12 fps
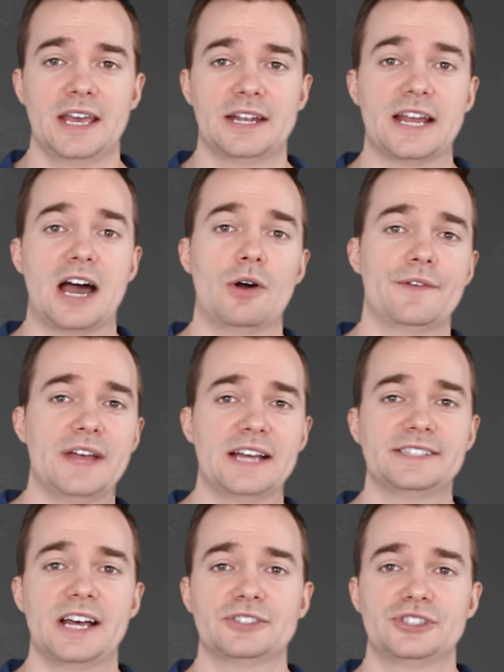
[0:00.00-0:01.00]
Now, if
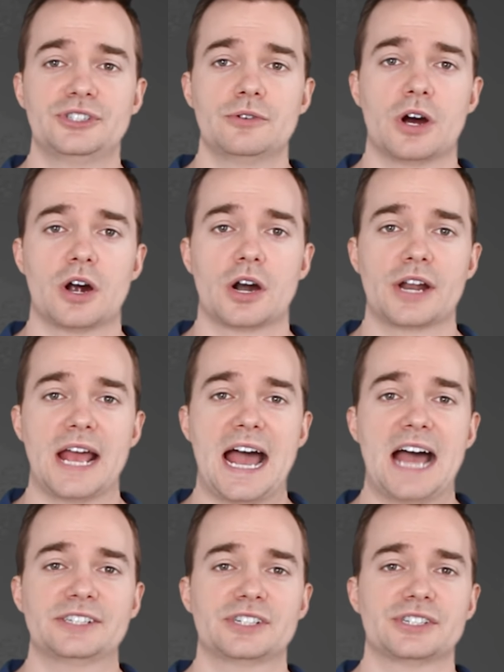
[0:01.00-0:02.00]
that sounds too hard,
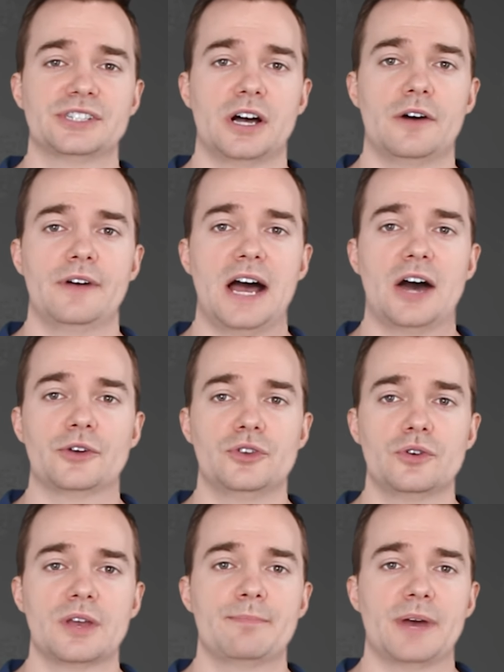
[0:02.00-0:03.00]
ask yourself how
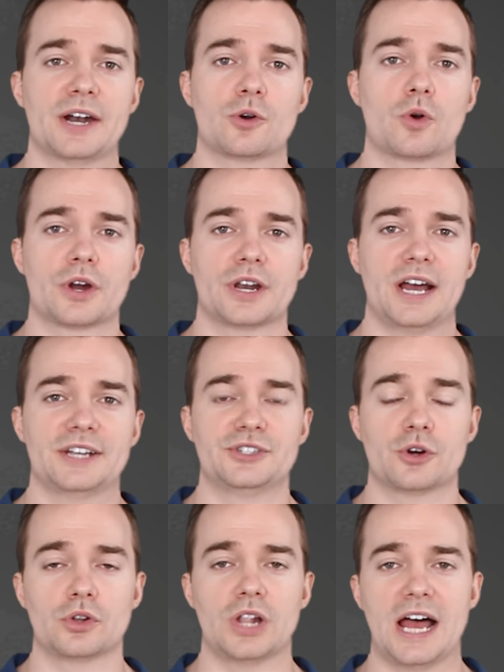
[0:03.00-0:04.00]
you can better organize
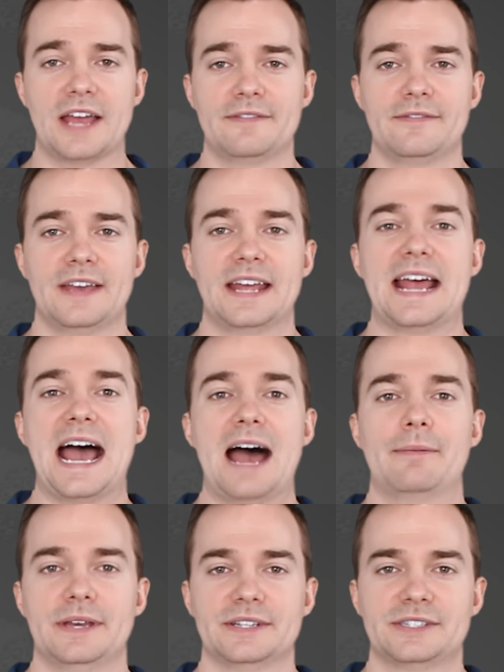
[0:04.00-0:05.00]
your life and
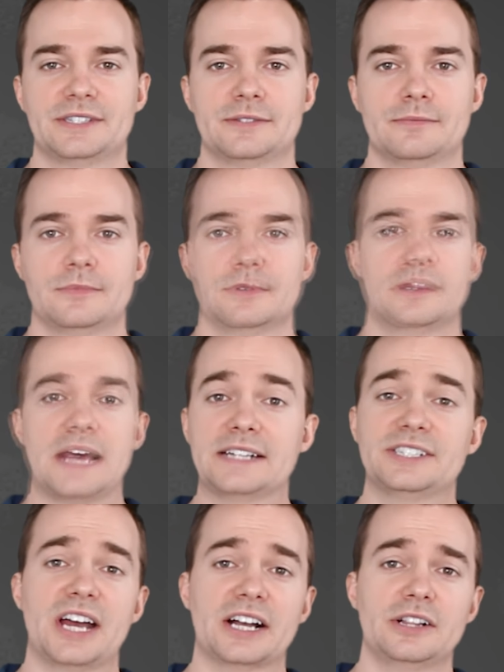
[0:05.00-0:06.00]
habits.
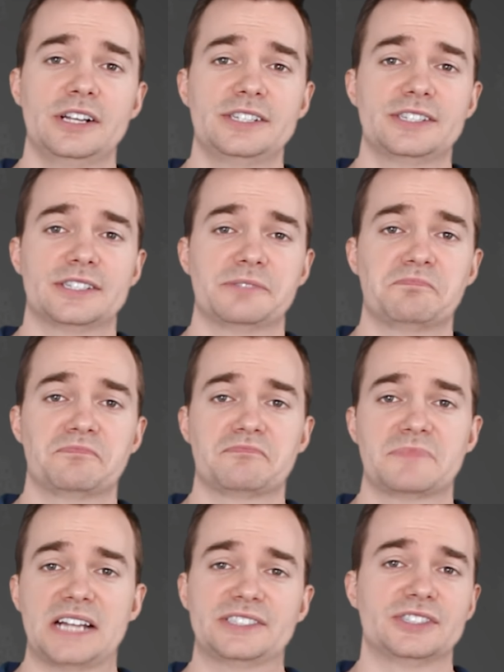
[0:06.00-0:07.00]
That checklist,
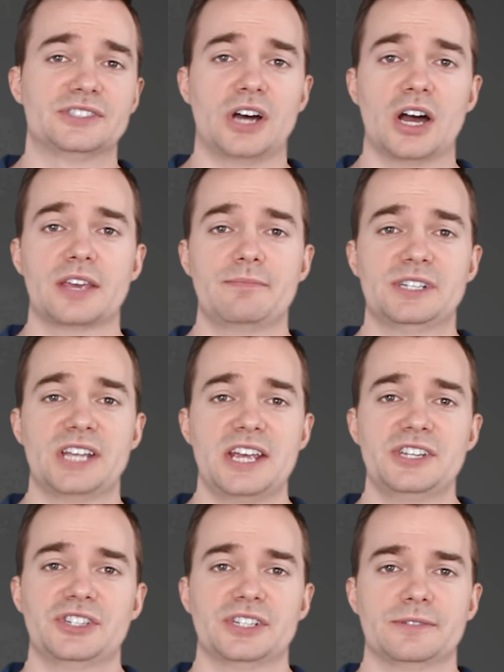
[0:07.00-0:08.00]
that's
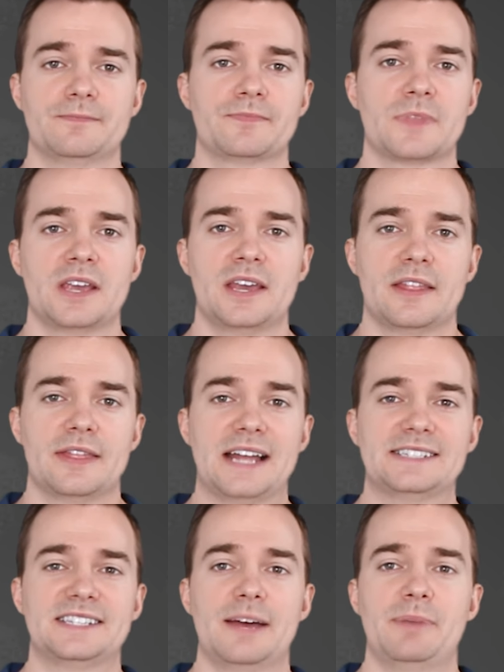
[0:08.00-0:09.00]
documentation.
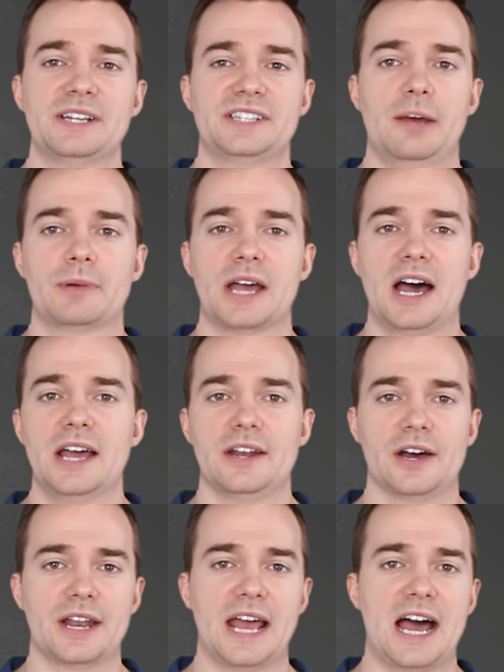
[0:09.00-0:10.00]
That step-by-step guide
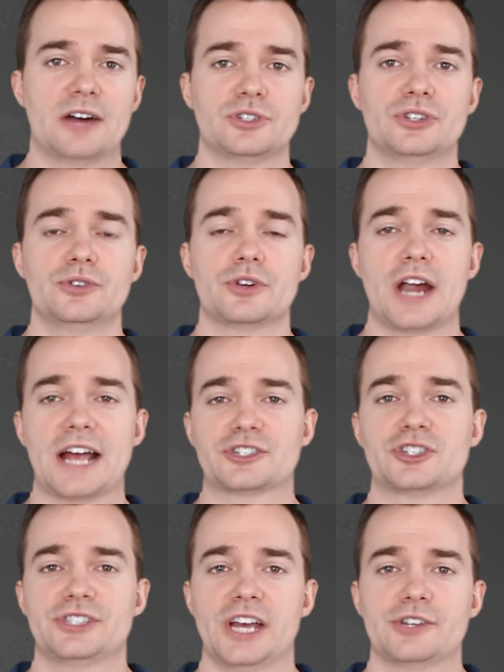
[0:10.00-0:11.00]
on how to do your
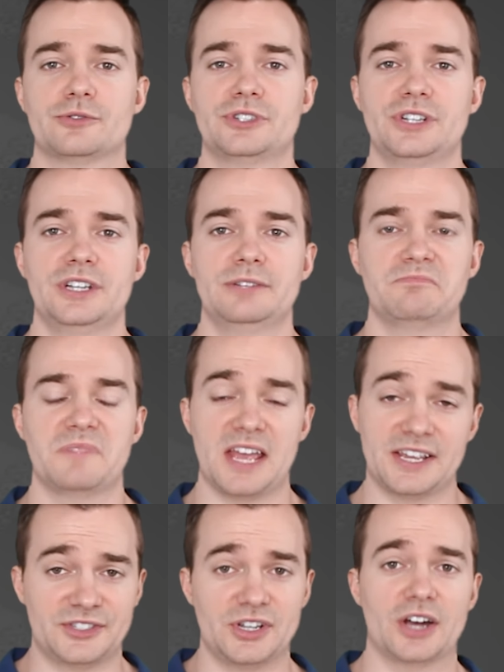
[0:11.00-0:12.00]
exercise routine
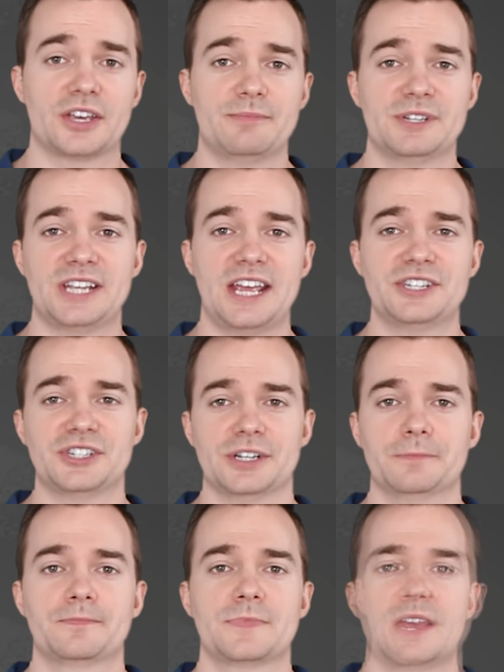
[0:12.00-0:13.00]
is documentation.
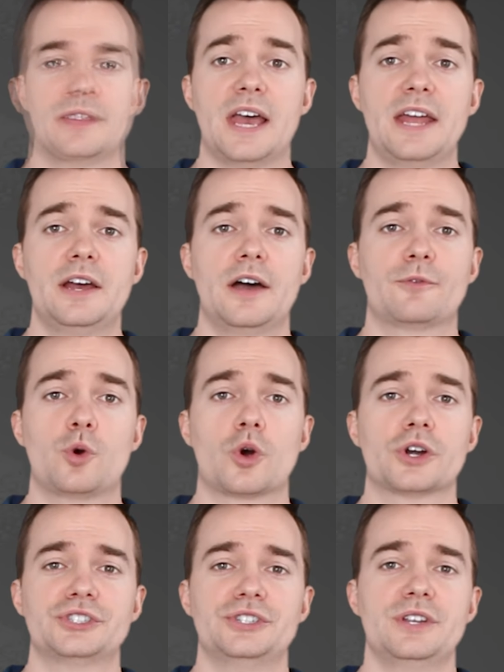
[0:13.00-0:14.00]
Then, of
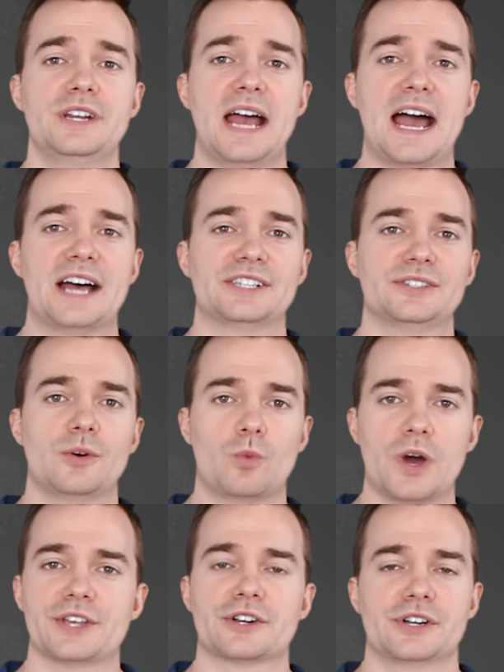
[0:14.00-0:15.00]
course, you need to ask
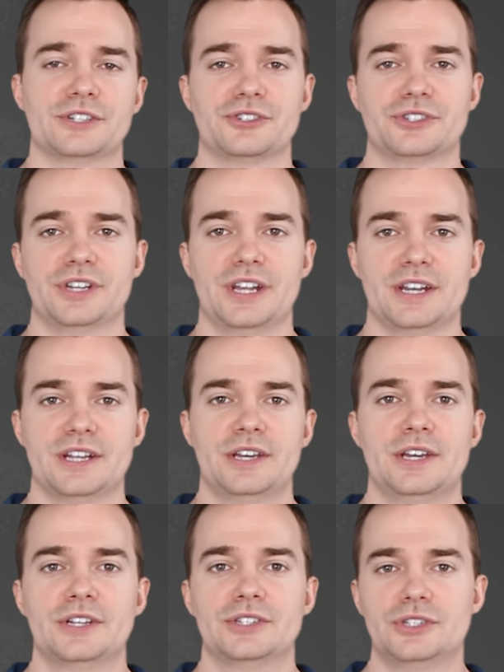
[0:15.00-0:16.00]
what you're interested in.
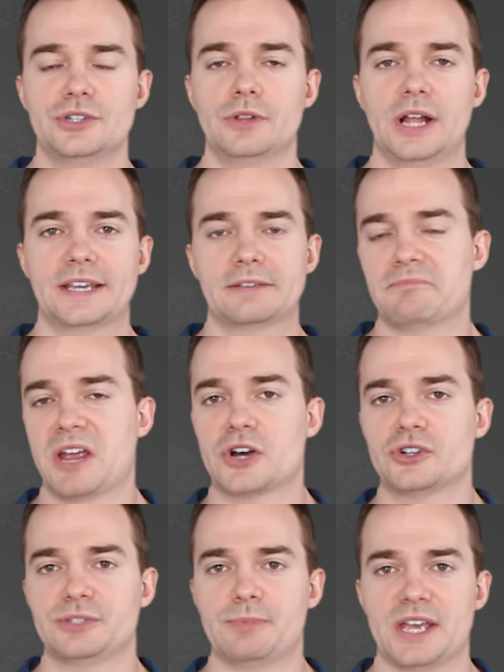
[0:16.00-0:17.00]
Do you like
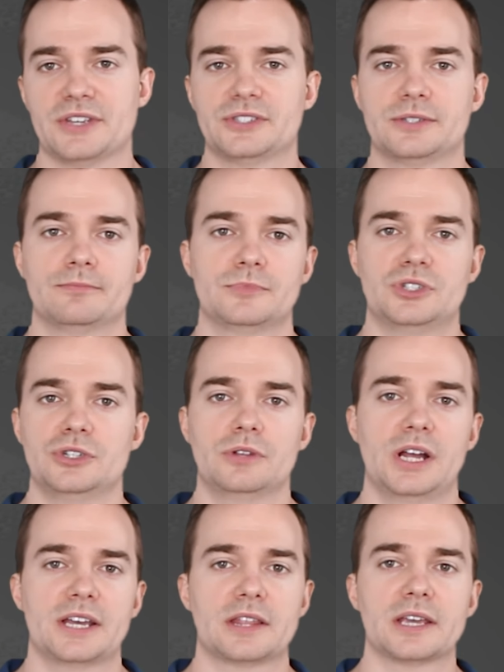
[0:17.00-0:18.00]
aerospace? Do you
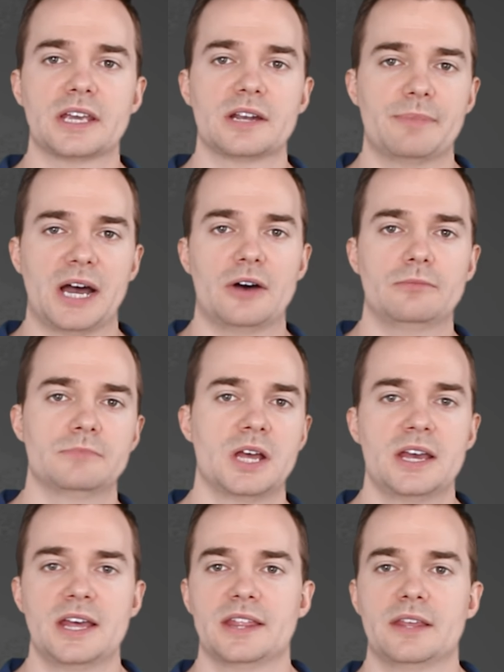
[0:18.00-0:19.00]
like thinking about
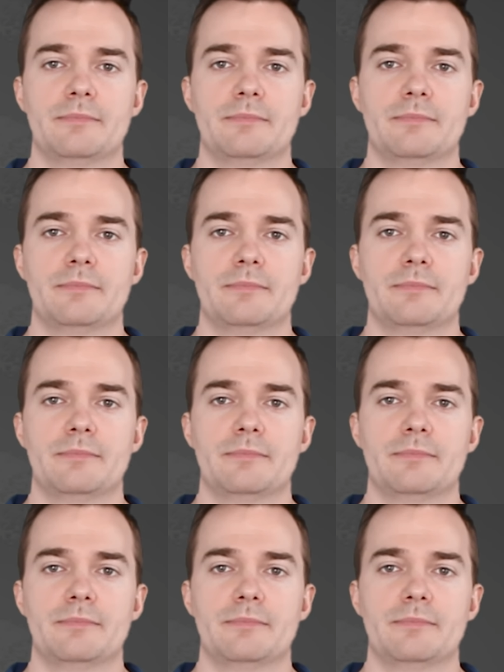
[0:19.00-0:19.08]
the